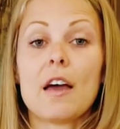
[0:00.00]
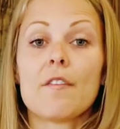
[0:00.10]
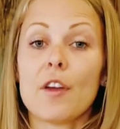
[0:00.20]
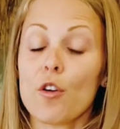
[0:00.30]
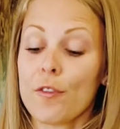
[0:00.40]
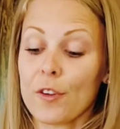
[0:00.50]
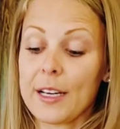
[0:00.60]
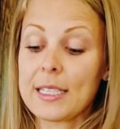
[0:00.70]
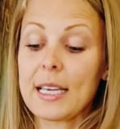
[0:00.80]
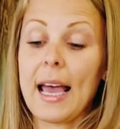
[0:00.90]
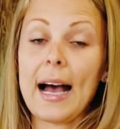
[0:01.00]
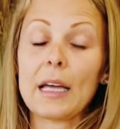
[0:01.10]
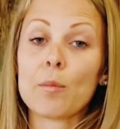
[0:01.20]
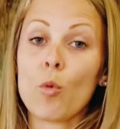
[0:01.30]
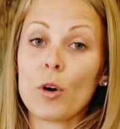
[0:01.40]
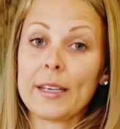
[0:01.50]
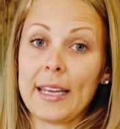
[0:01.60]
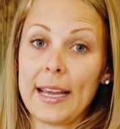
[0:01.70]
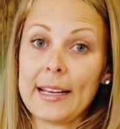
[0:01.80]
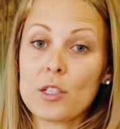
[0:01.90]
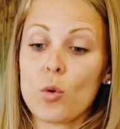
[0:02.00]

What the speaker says: feel free to add more dates,